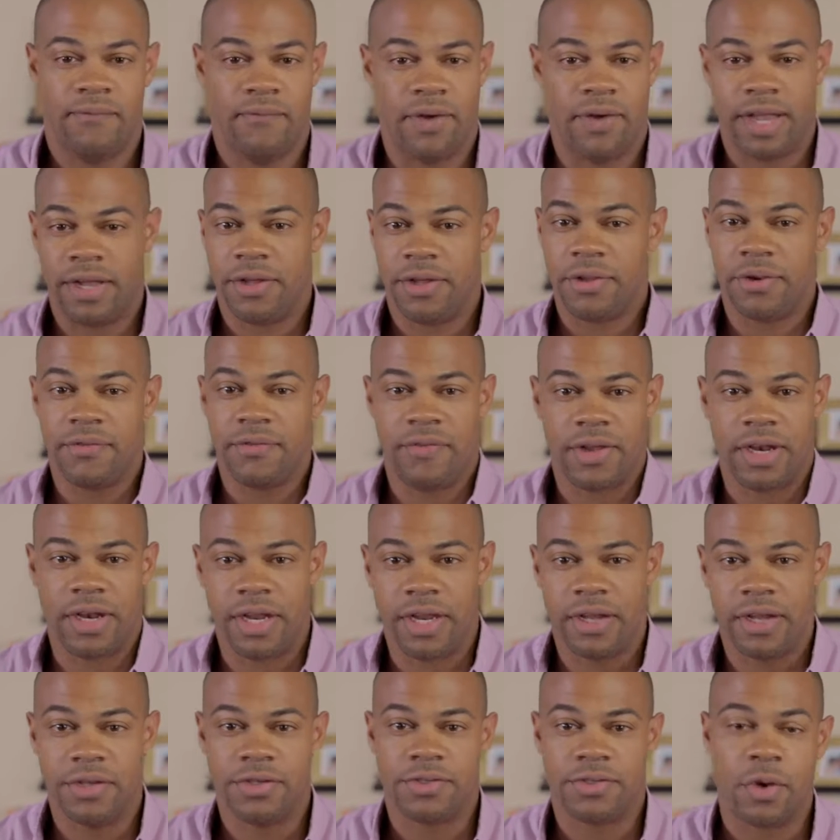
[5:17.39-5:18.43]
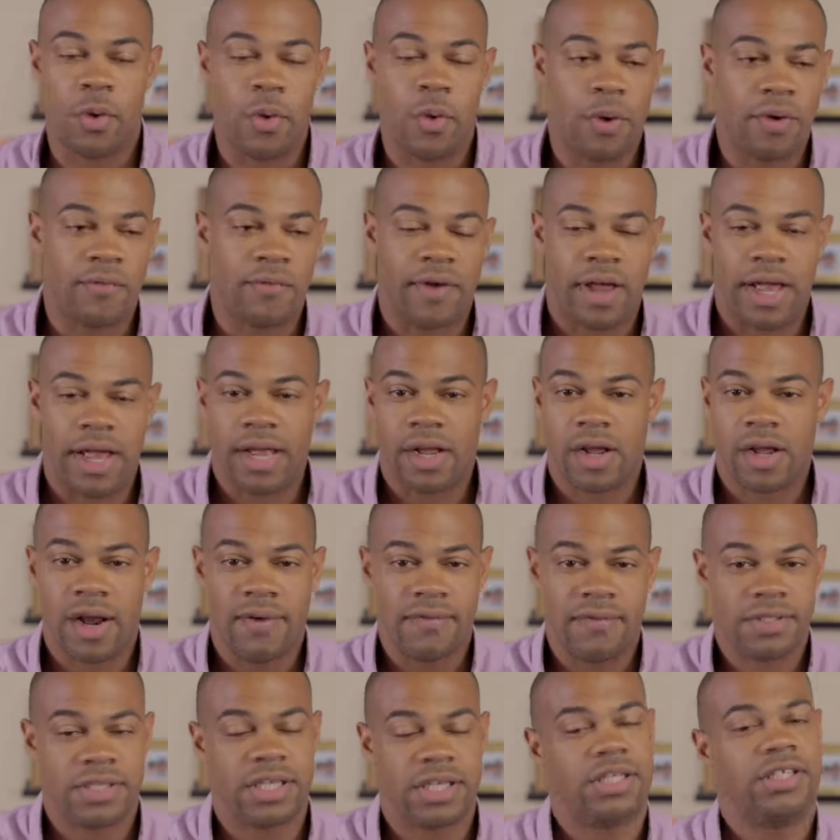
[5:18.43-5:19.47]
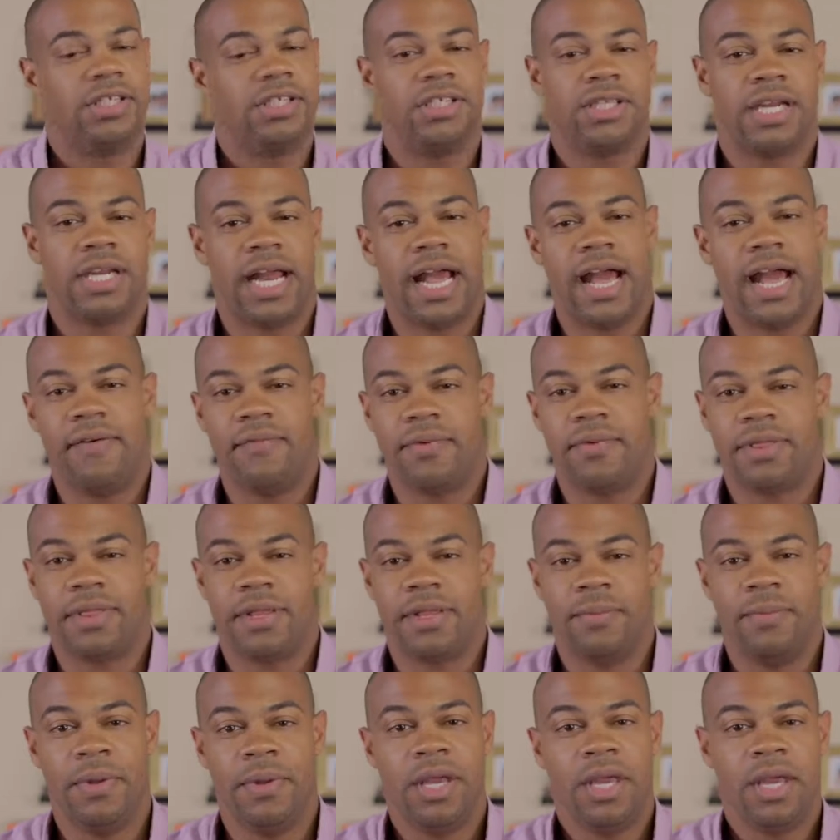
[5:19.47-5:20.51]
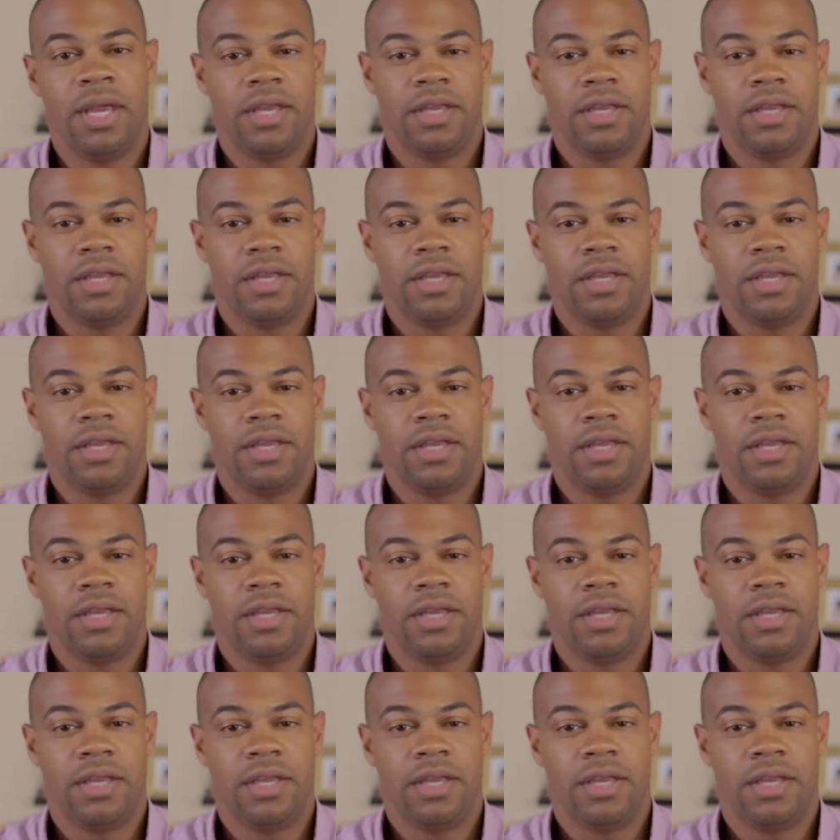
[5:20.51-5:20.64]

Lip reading: via their videos or via conversations that I have with them,